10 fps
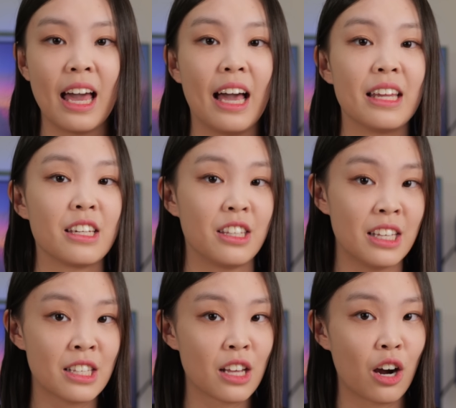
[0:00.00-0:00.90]
and
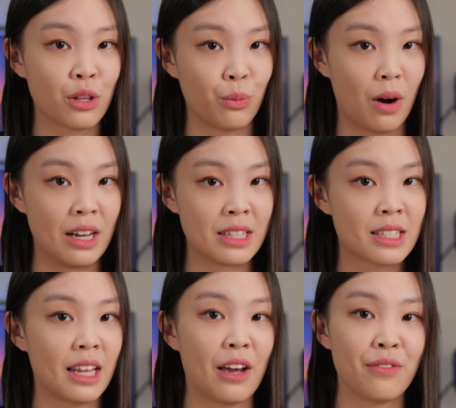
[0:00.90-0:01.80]
these are the ones
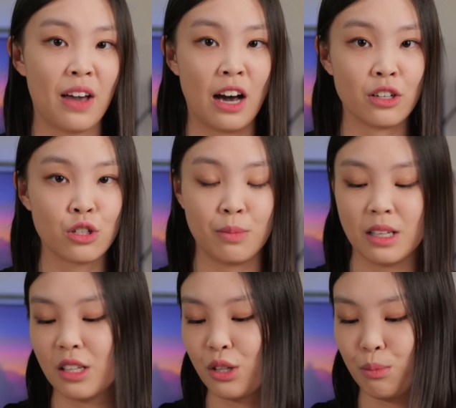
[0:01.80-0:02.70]
that I found to
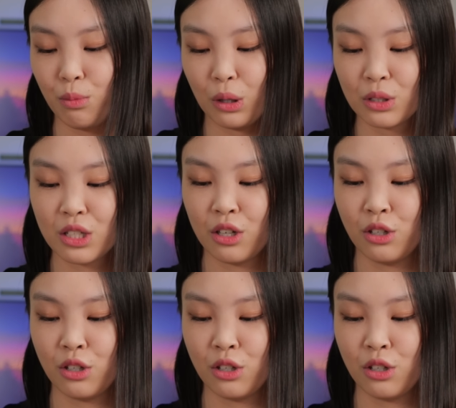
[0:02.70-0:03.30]
be the most